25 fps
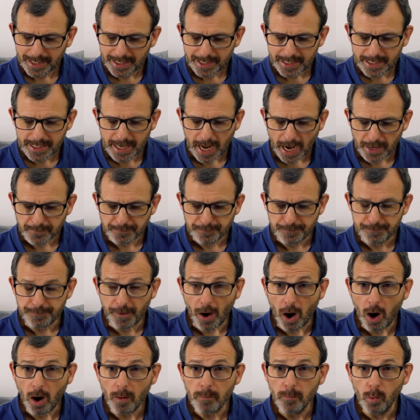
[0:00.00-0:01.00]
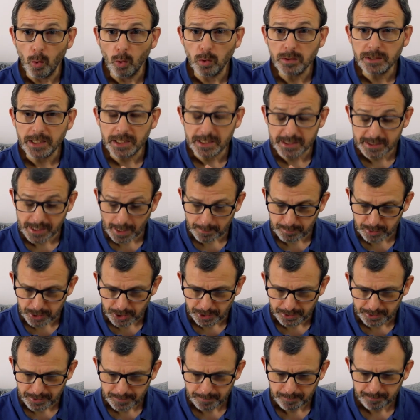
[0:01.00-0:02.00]
He had far more
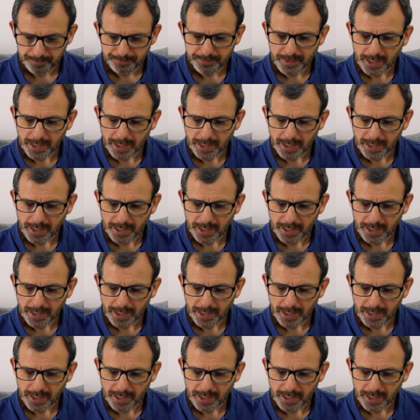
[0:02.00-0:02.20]
deception,